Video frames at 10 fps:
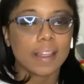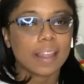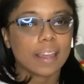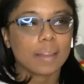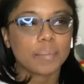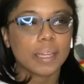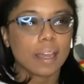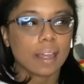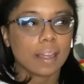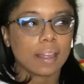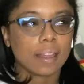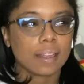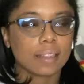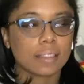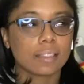like it
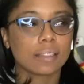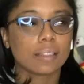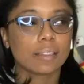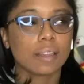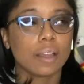because,